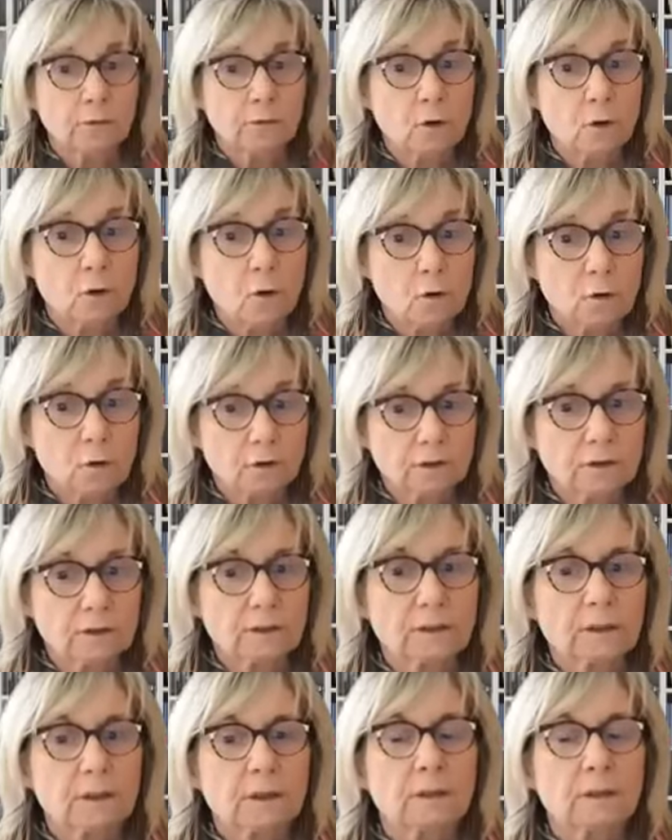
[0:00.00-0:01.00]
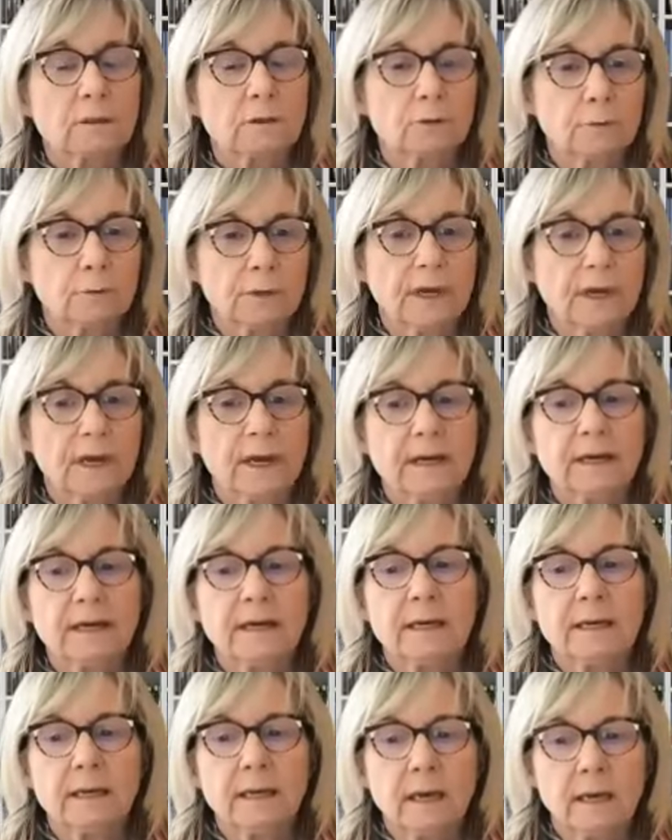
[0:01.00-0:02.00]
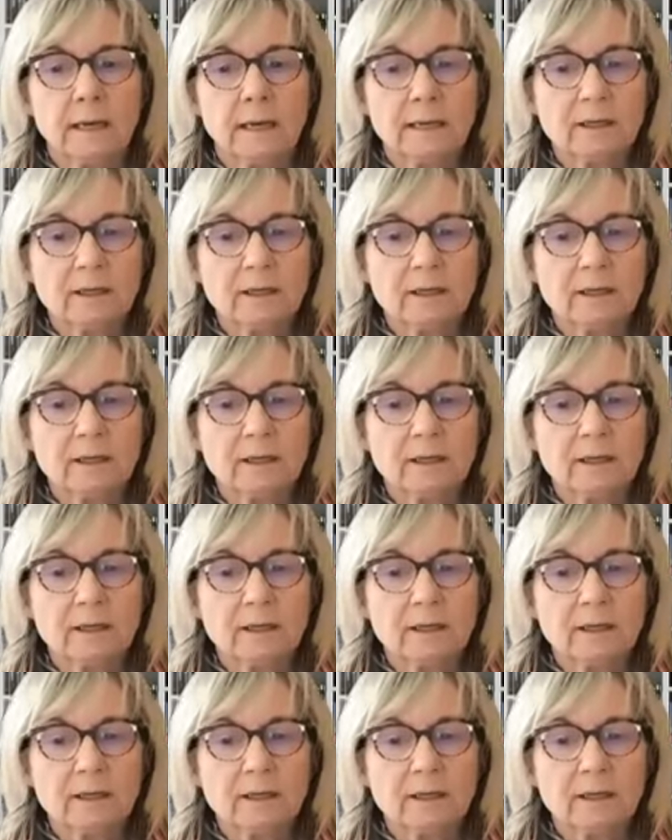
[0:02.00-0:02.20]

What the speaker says: the course, Creating